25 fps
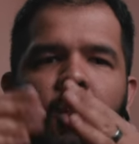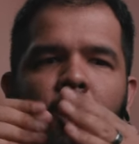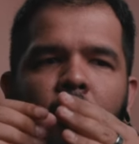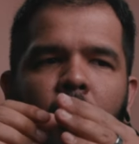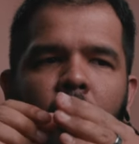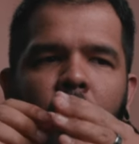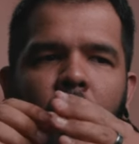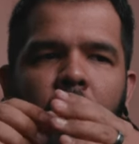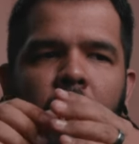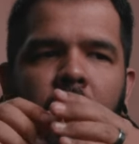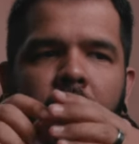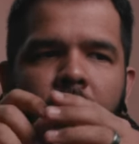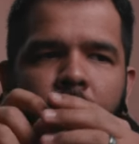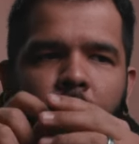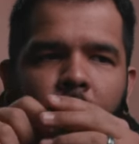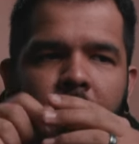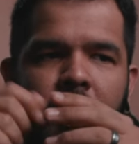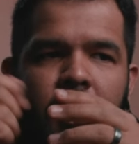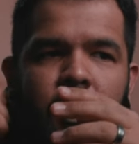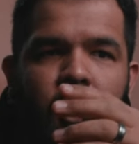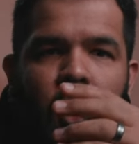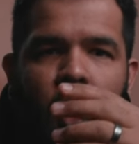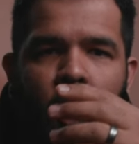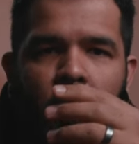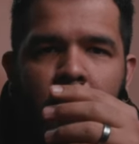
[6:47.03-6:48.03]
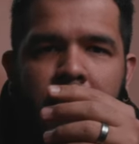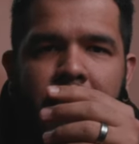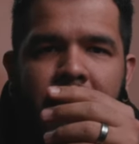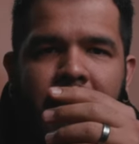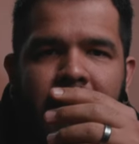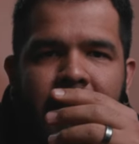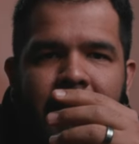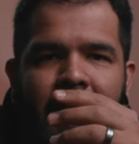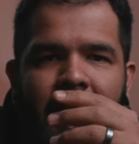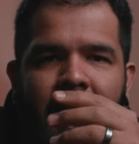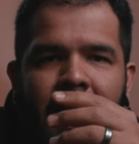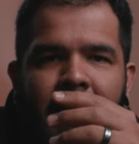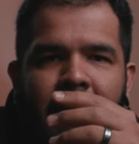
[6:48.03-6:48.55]
or when you
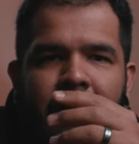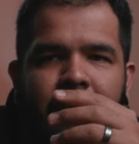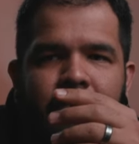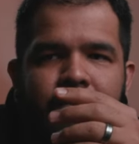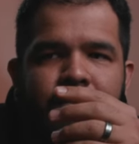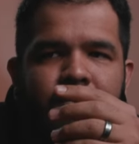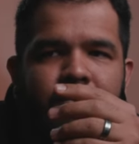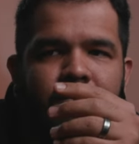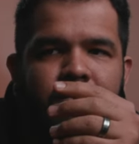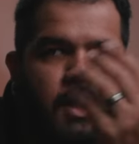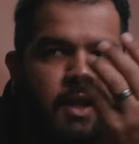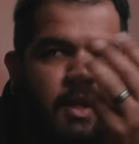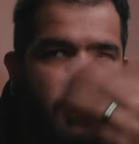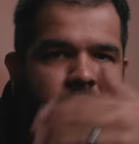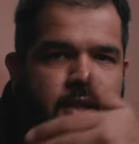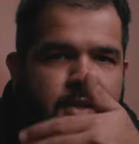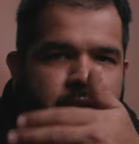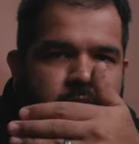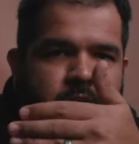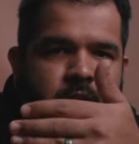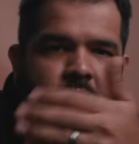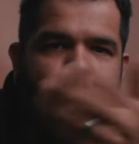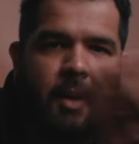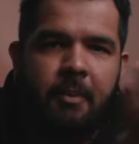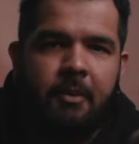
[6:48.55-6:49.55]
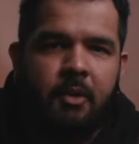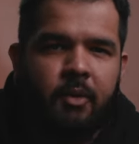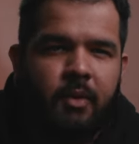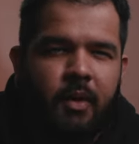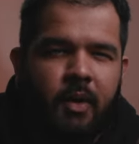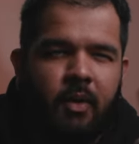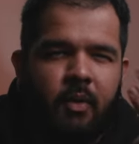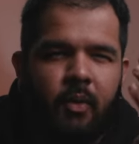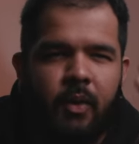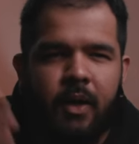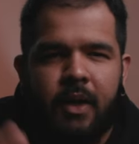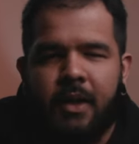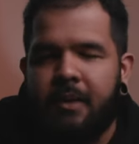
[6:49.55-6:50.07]
open that, it doesn't stop the
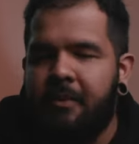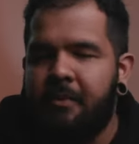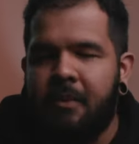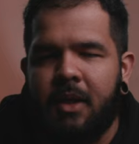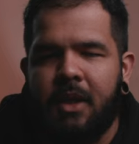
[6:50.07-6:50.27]
recording.